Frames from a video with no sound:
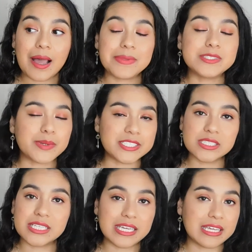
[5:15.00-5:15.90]

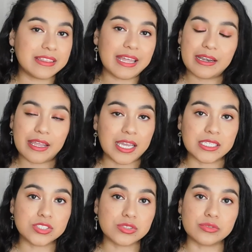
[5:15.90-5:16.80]
Especially in that
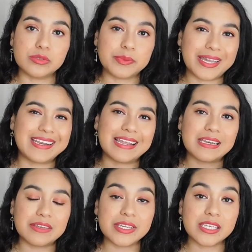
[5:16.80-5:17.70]
age group
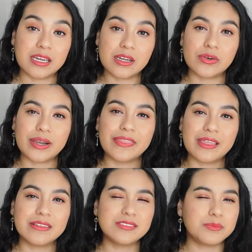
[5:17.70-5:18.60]
and even younger. I
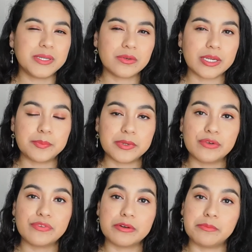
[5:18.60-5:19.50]
think this would be a great
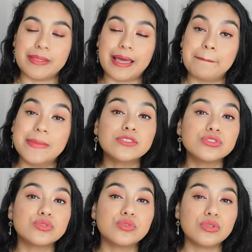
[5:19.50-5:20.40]
book for like middle
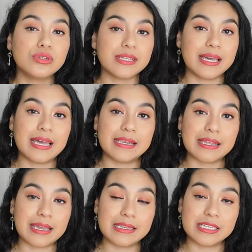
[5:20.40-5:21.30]
school
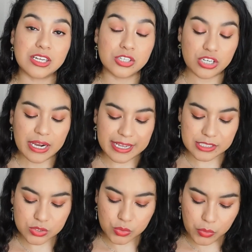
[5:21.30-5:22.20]
and younger
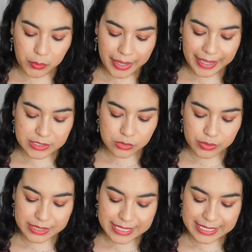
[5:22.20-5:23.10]
high school
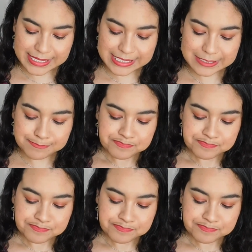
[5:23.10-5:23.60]
kids.